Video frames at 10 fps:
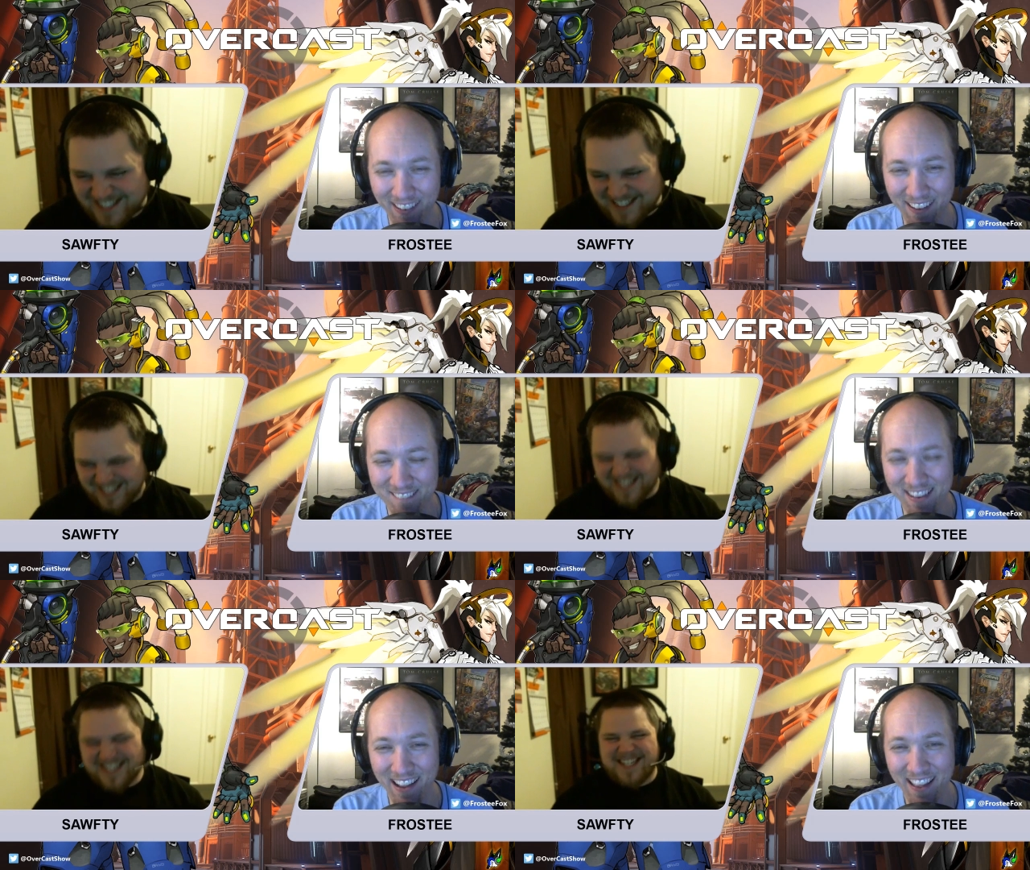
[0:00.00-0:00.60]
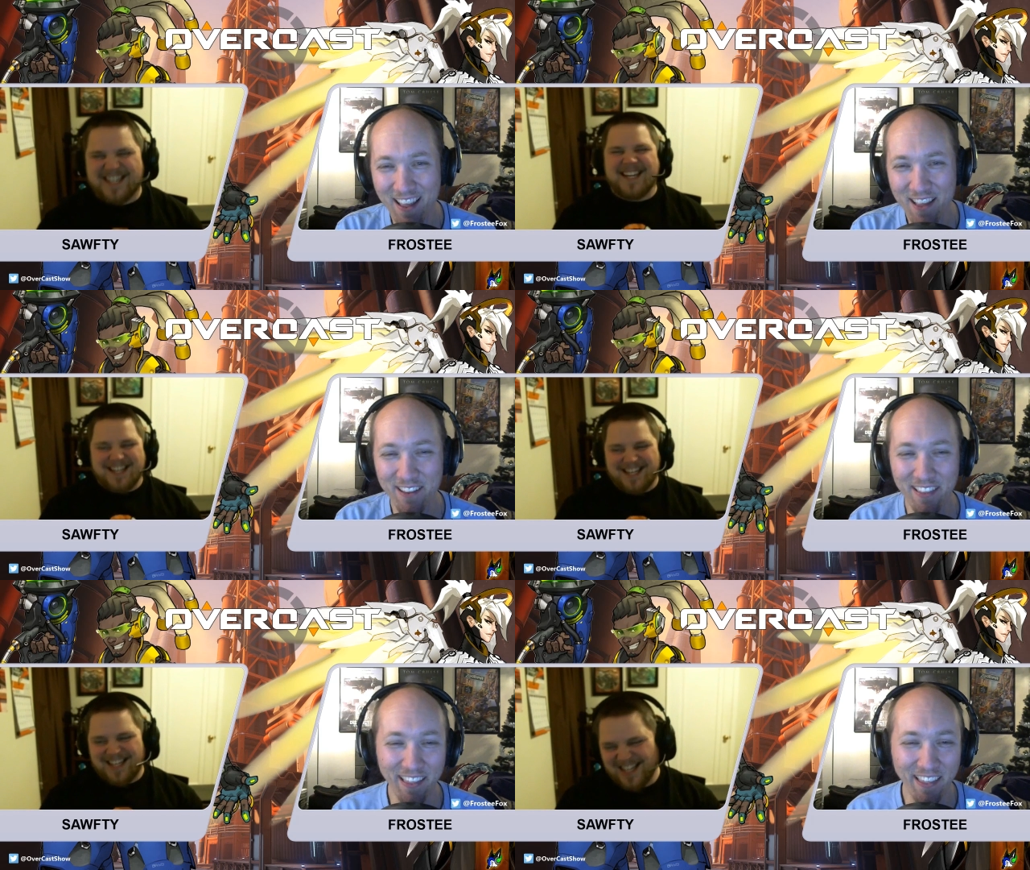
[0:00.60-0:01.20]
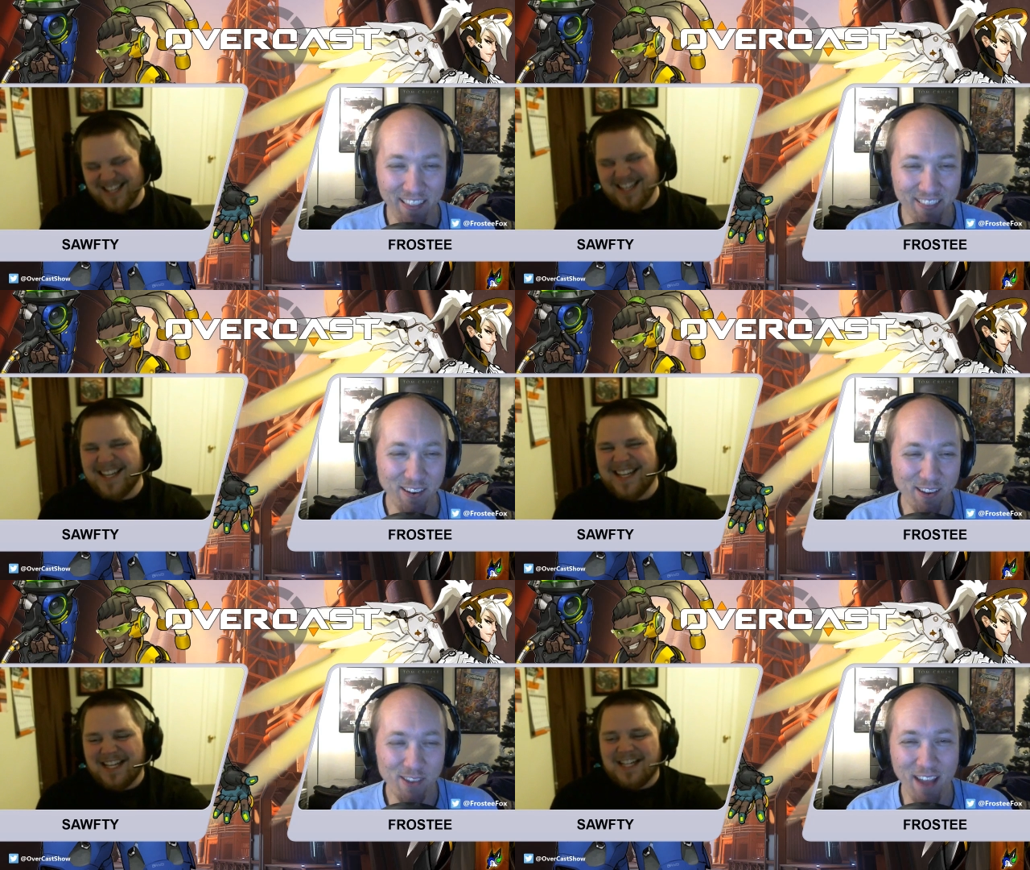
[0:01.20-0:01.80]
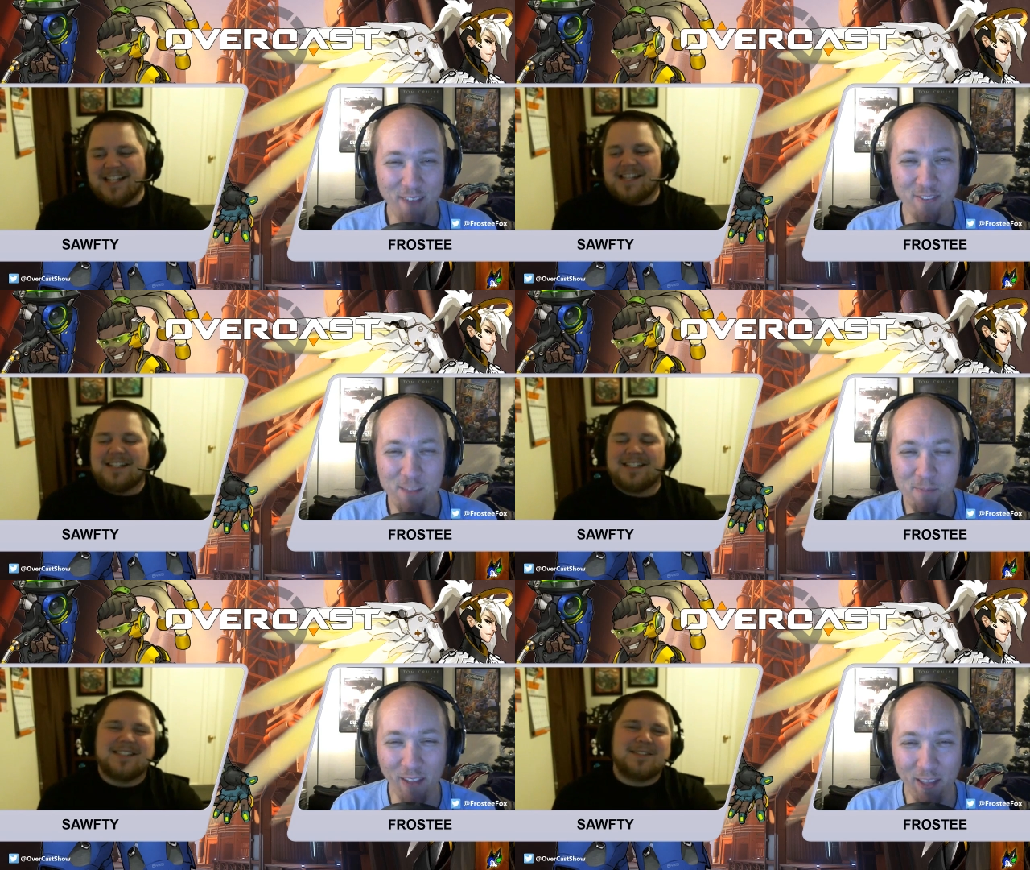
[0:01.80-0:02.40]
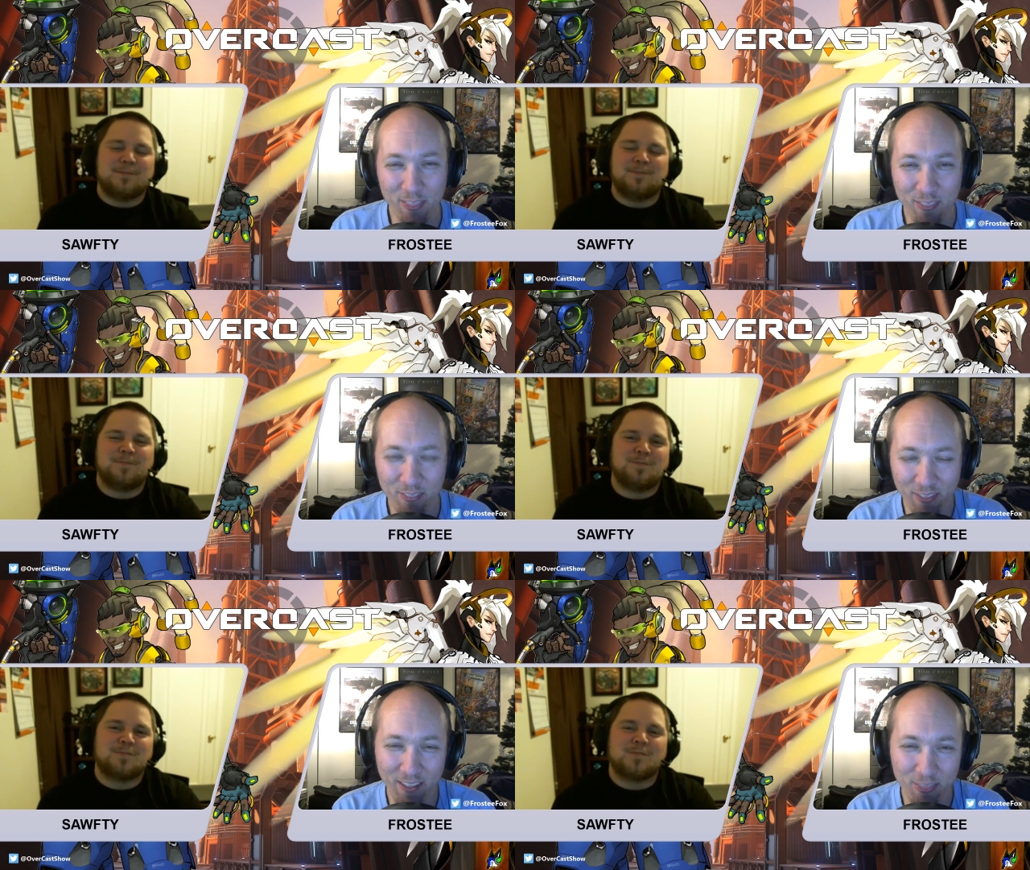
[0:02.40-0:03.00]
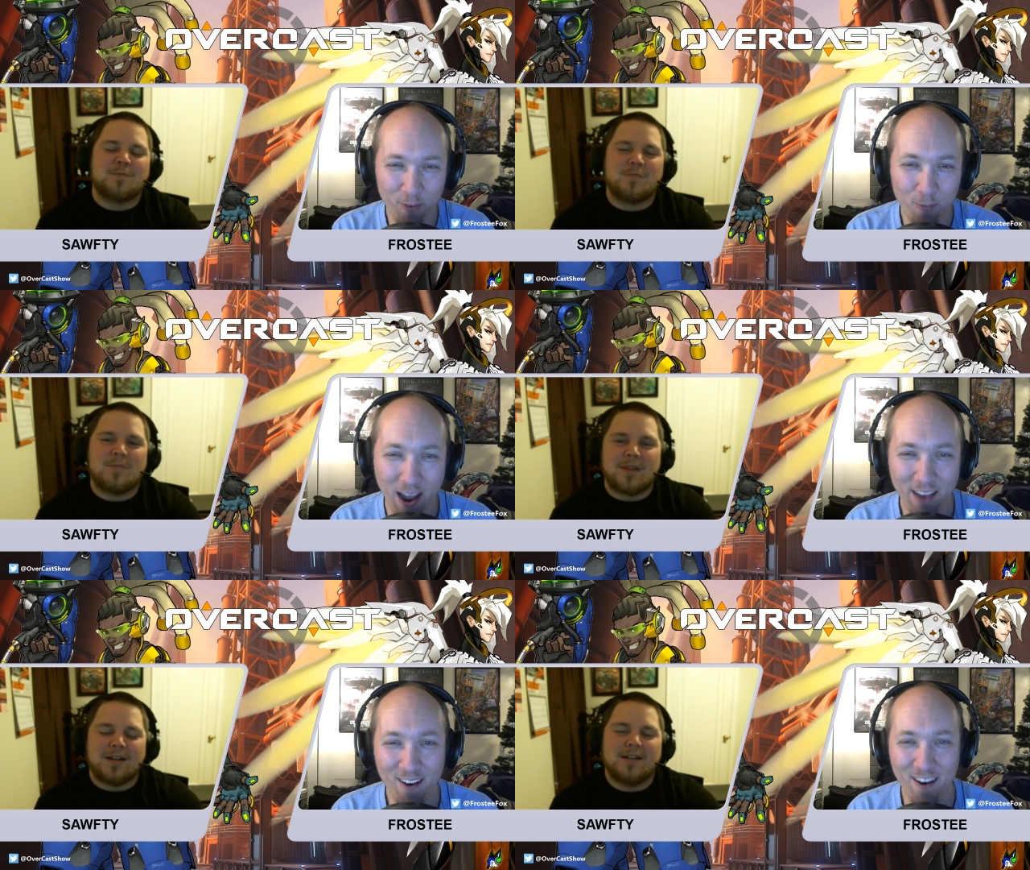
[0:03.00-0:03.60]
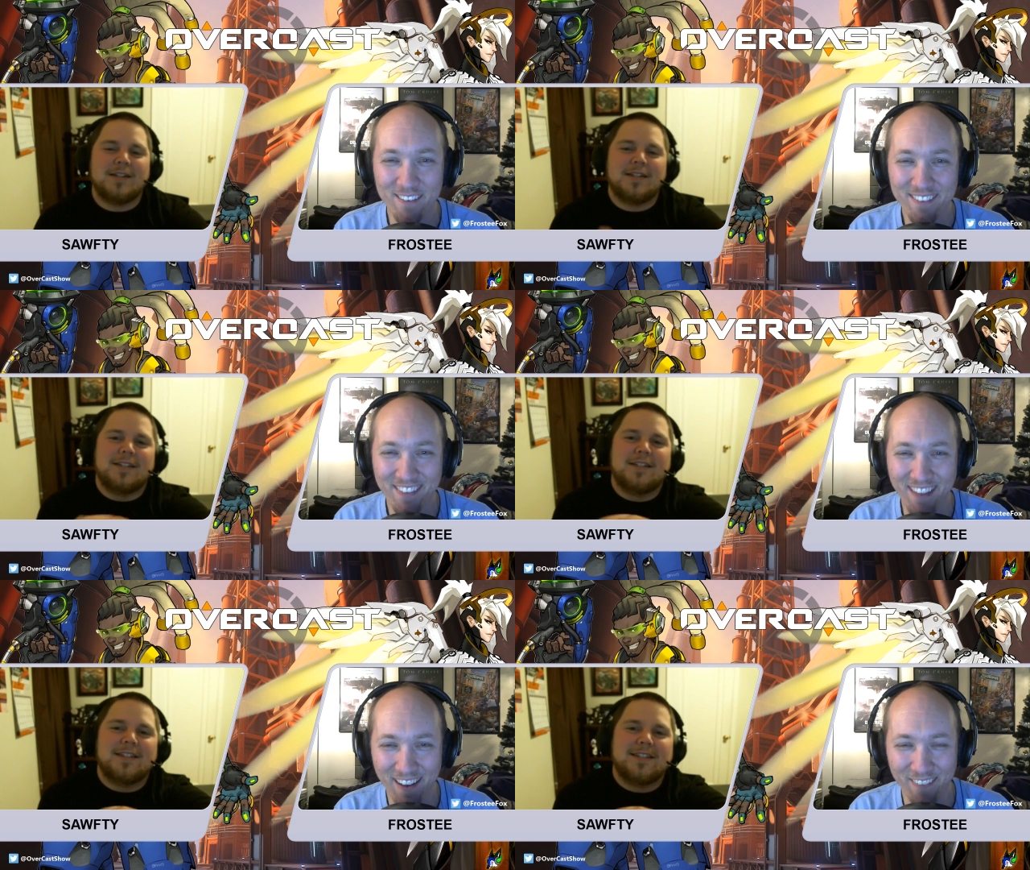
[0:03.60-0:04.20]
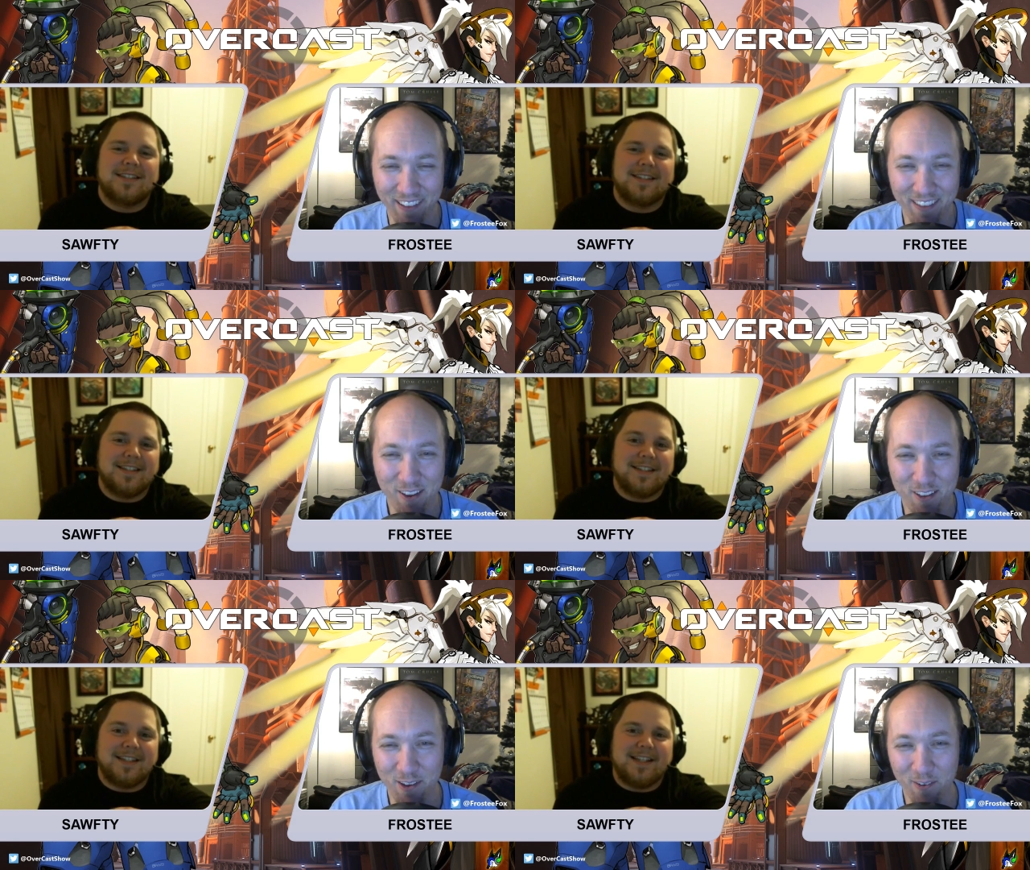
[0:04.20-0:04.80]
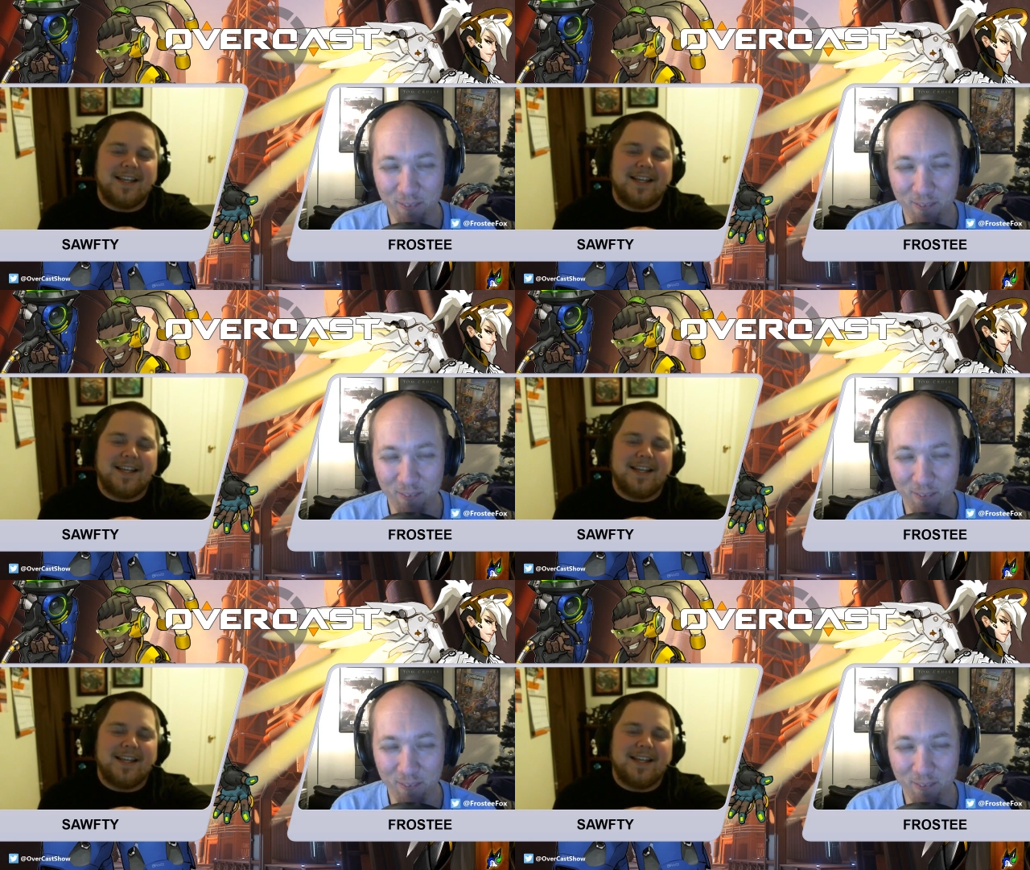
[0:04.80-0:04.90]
Speaker 1: I mean, I like you'd have to, he'd be like like the Reinhardt kind of like you know